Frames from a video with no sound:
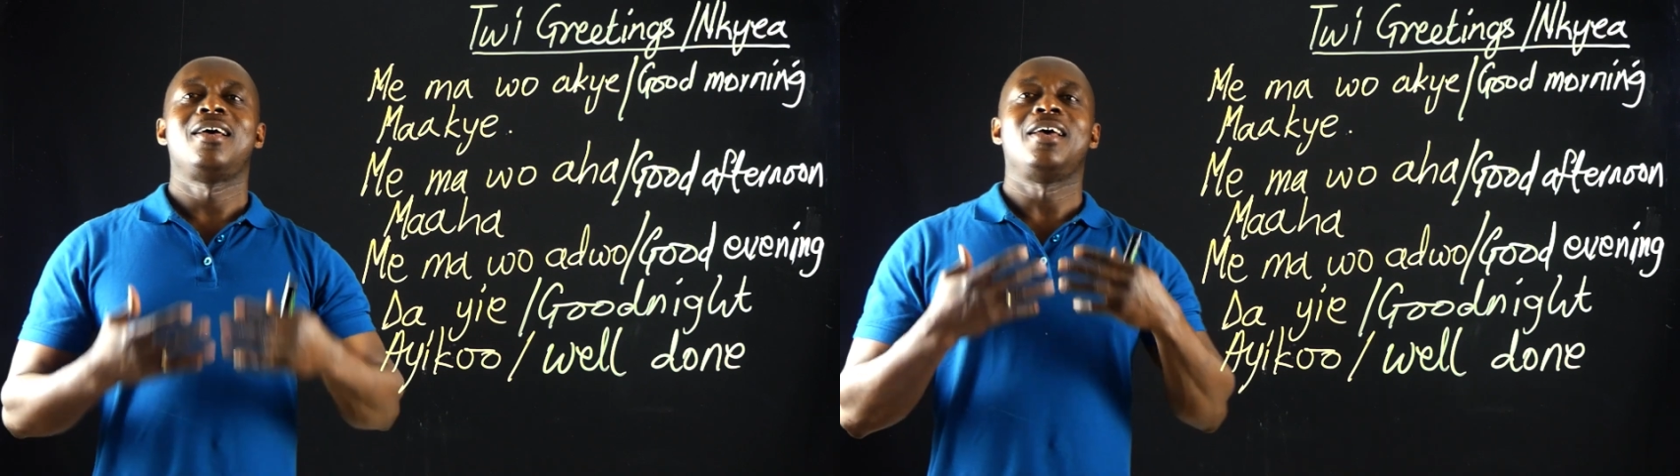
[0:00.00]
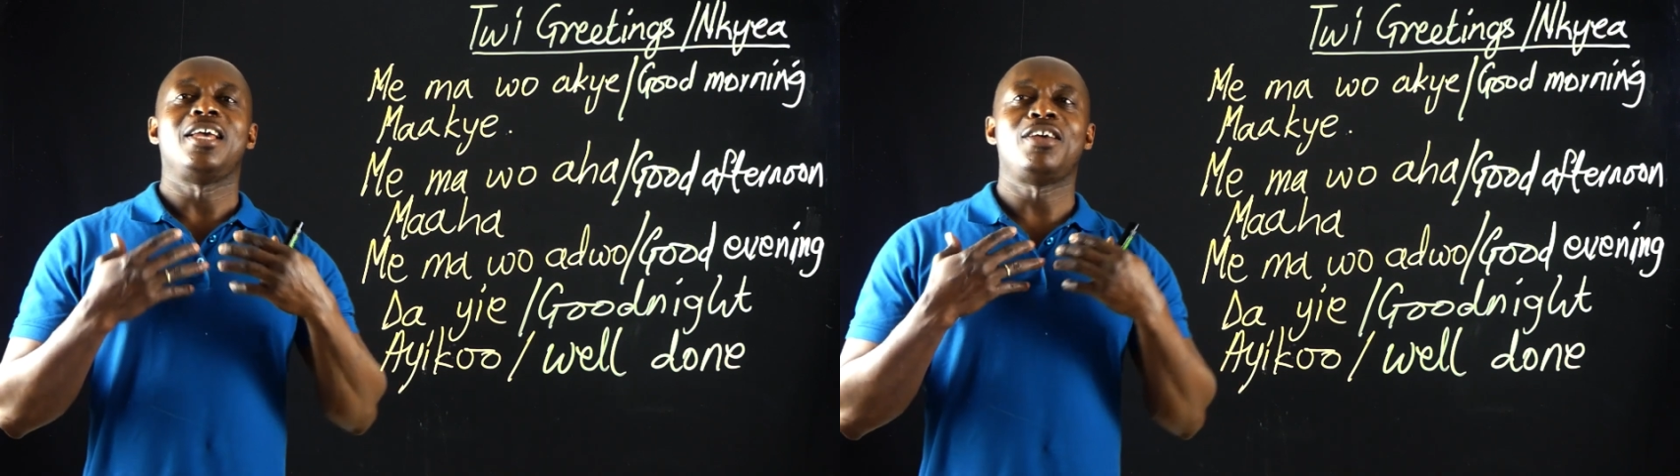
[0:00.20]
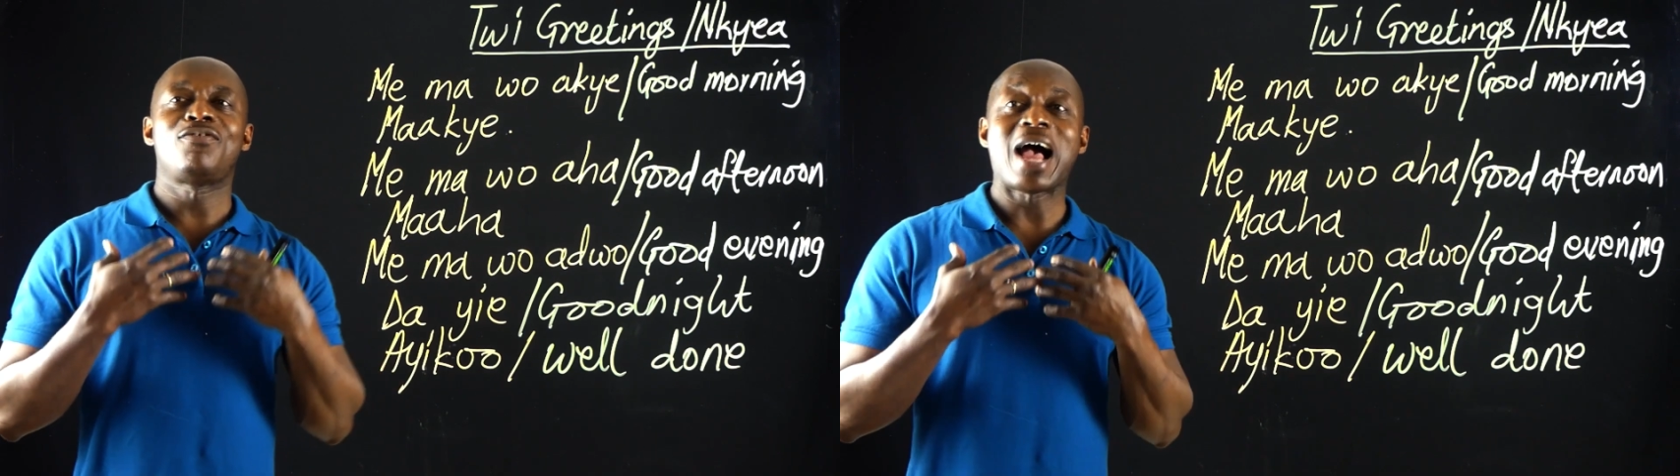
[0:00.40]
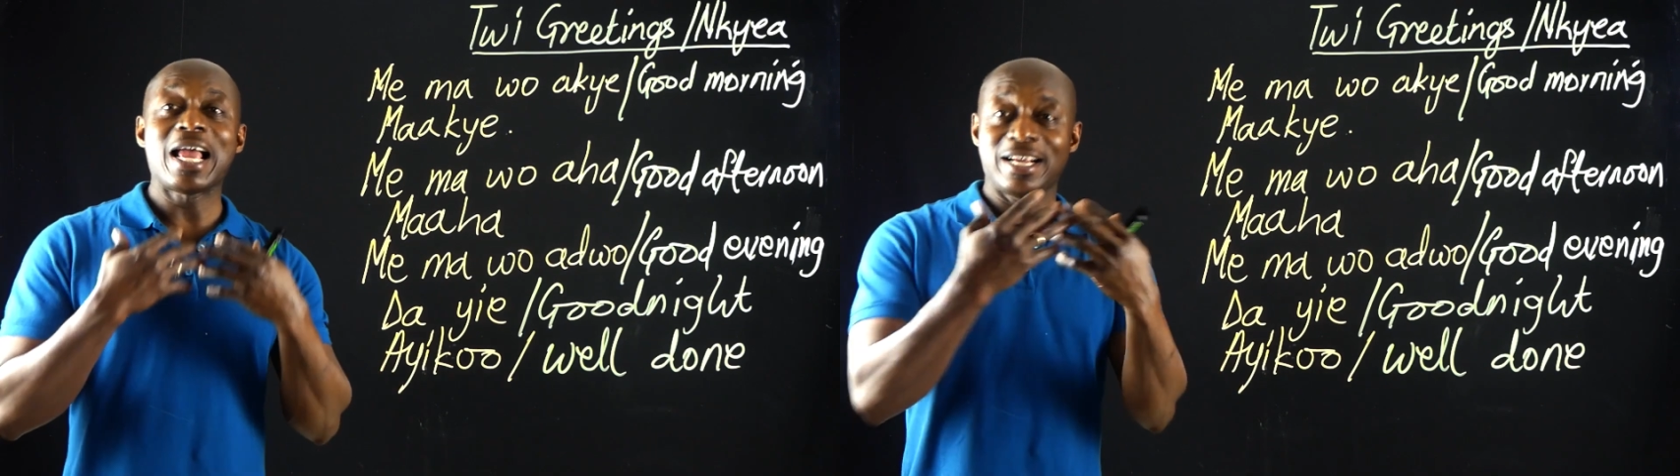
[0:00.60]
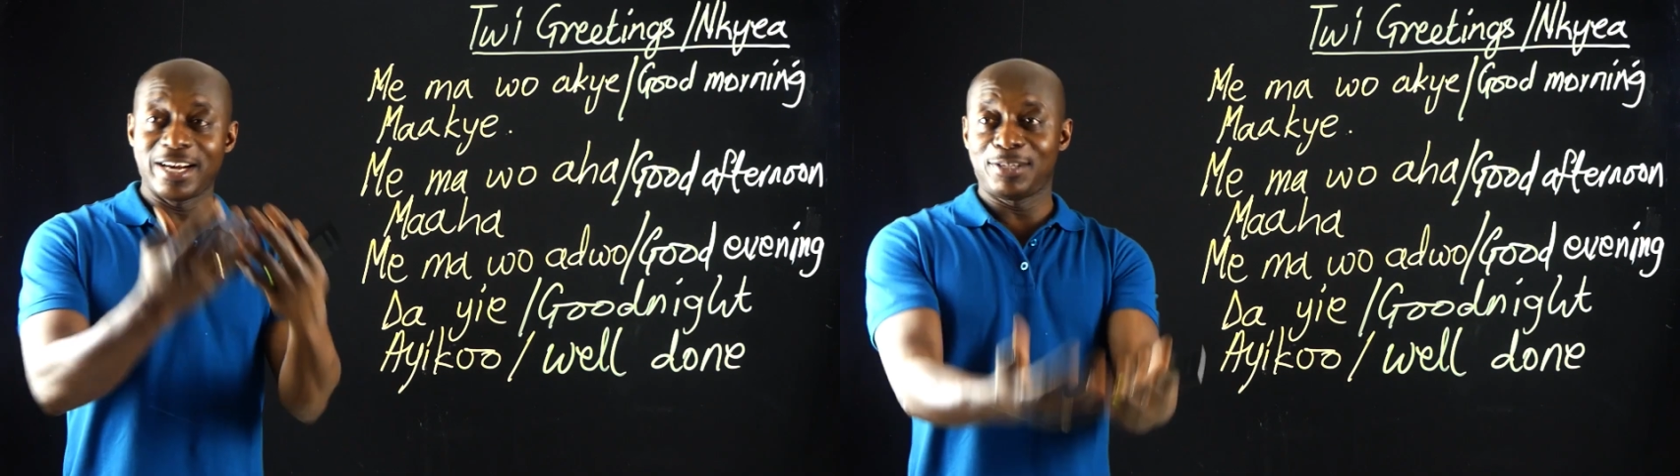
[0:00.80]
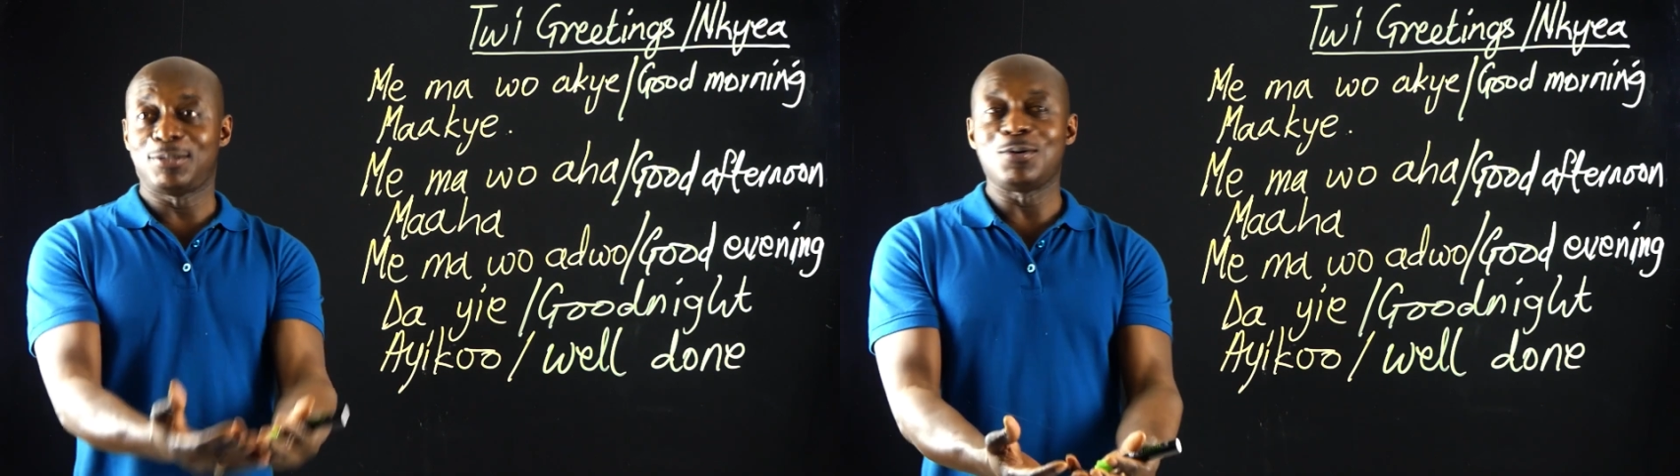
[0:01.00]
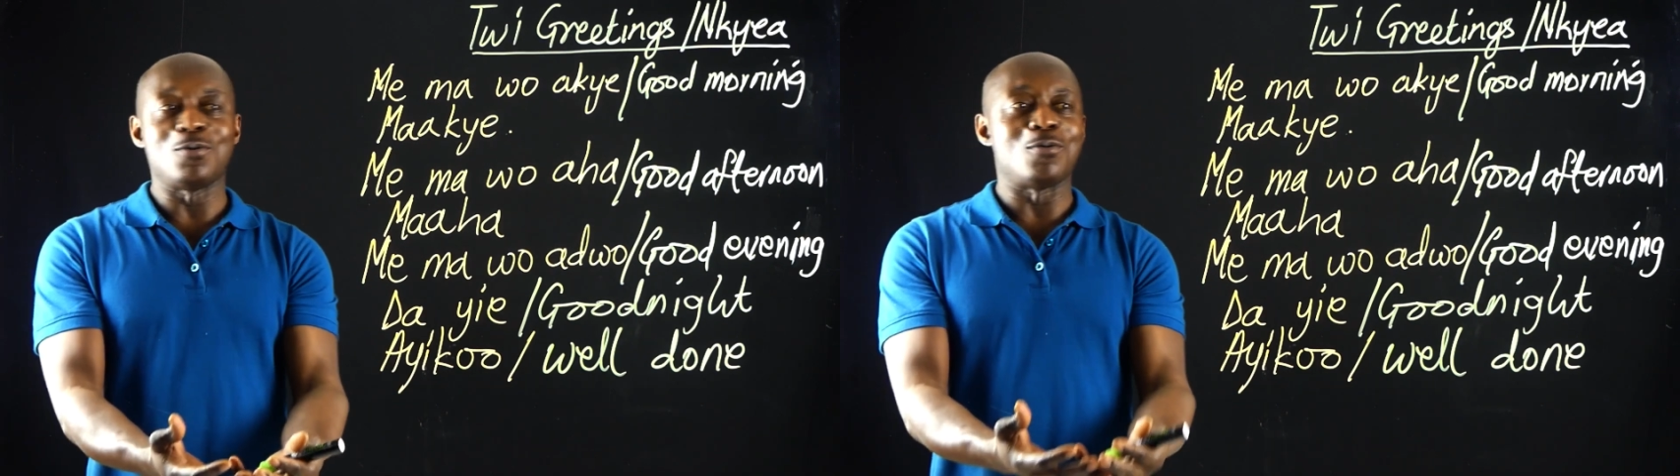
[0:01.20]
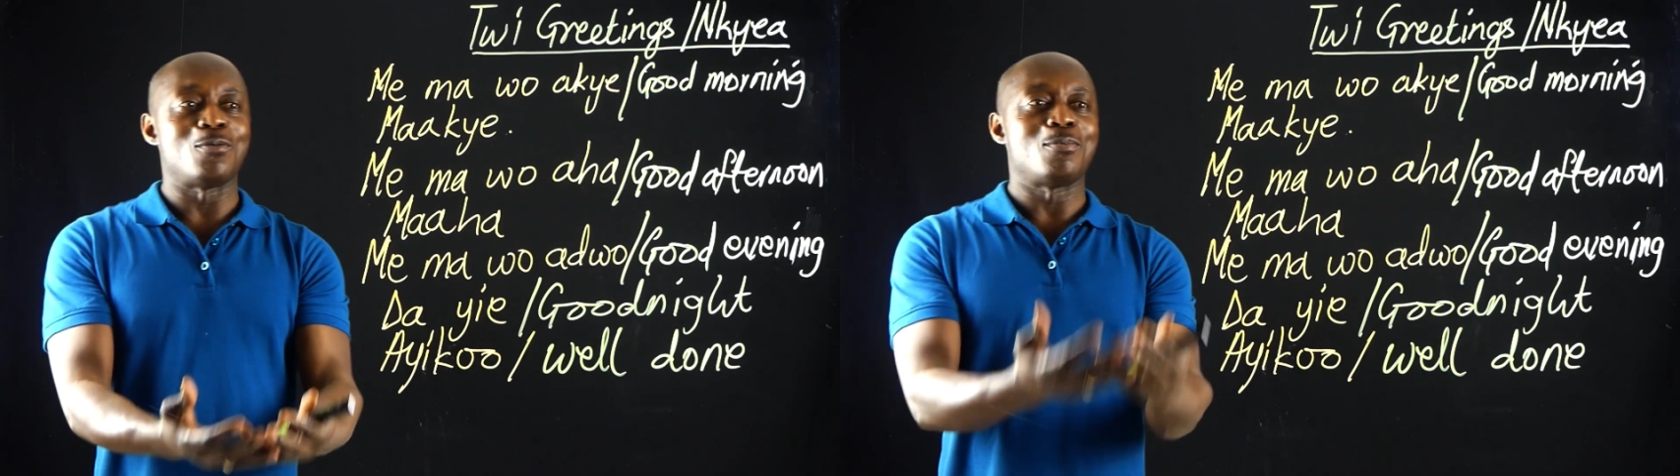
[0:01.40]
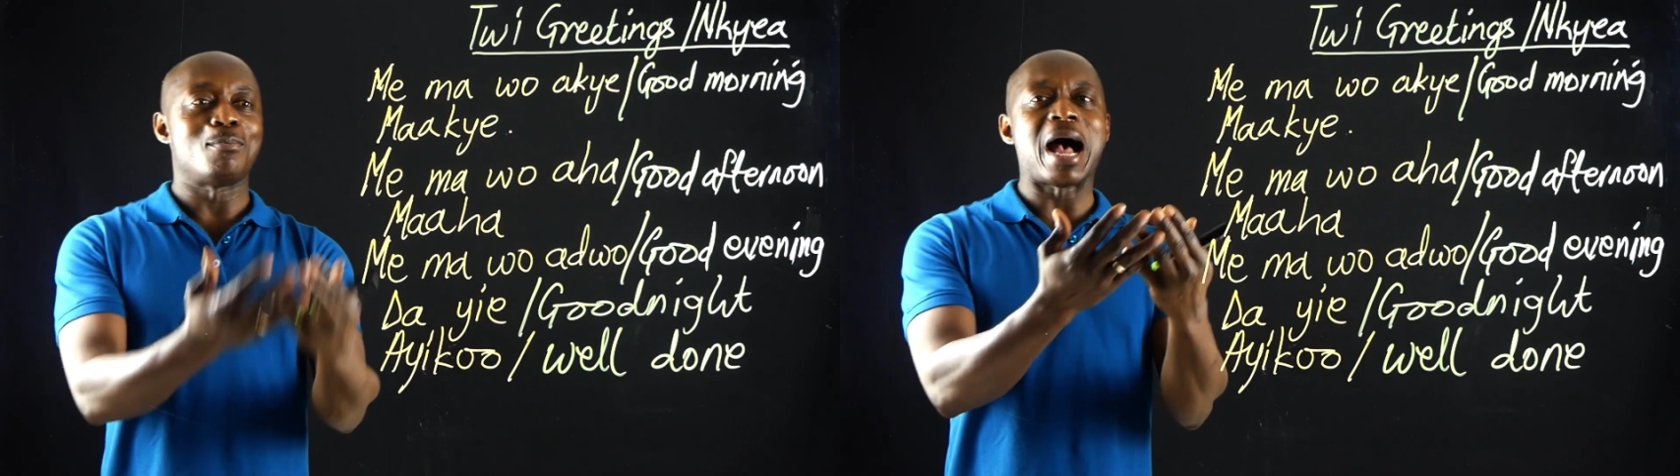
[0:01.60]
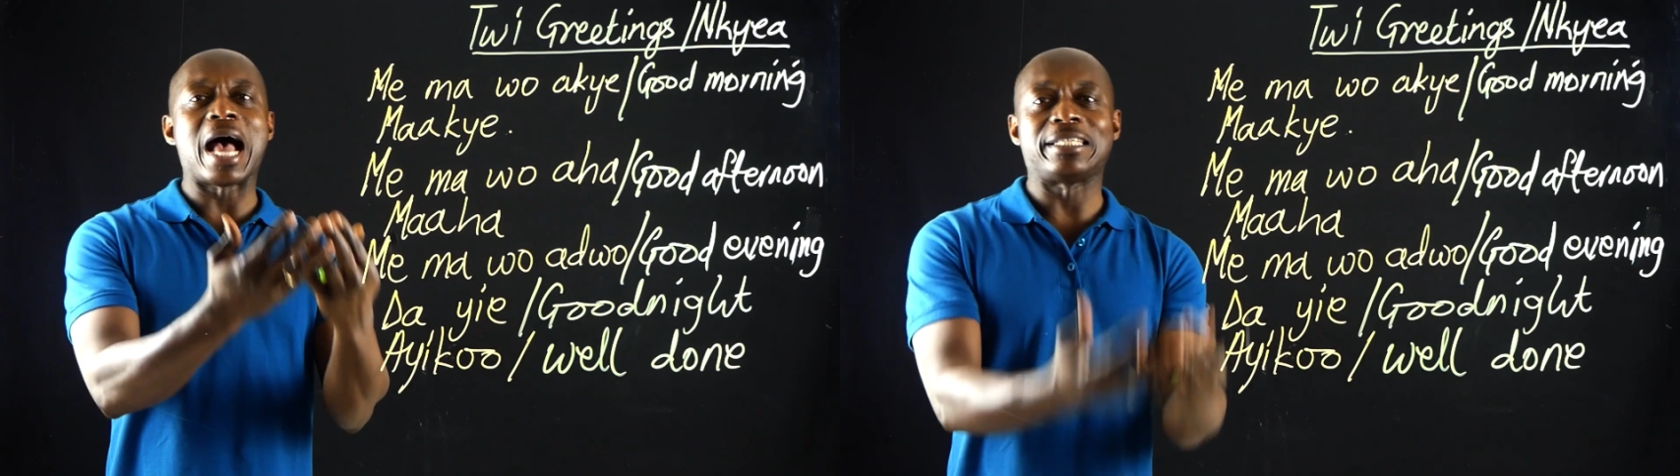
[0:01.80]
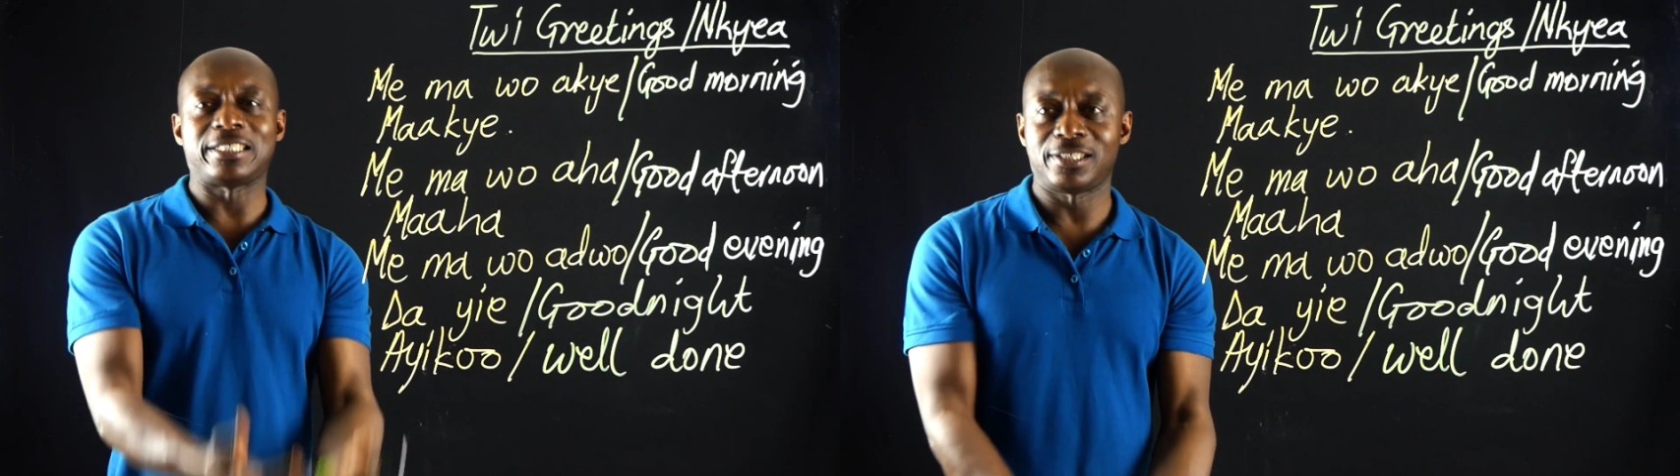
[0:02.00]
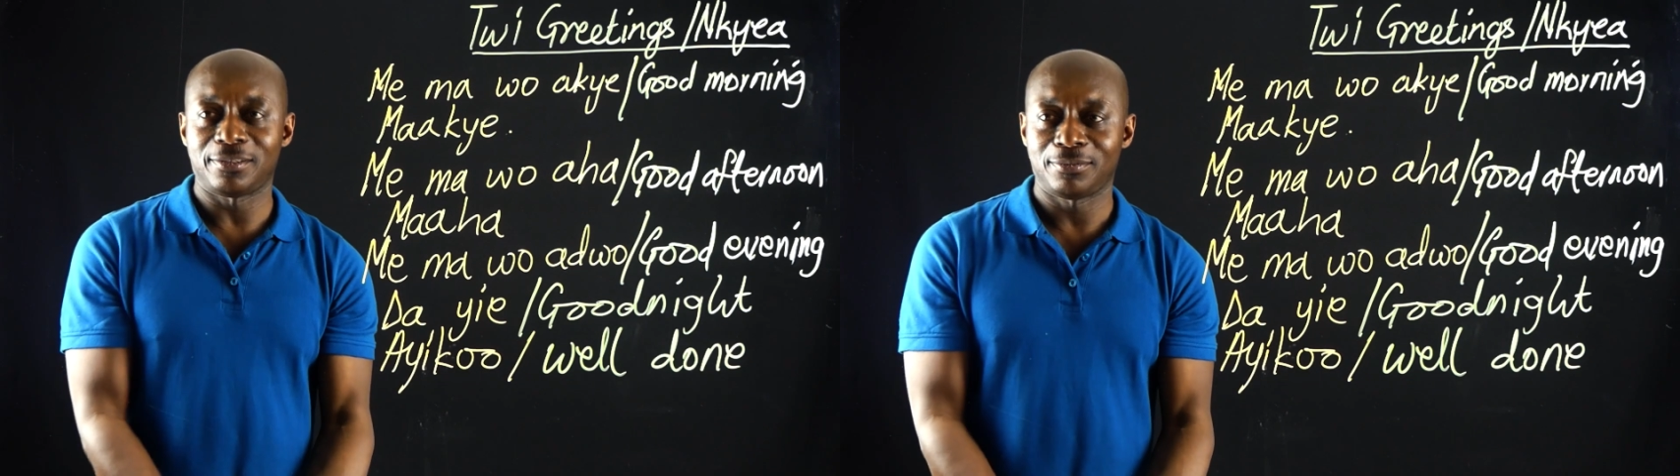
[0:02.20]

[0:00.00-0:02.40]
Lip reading: If I greet you Maakye,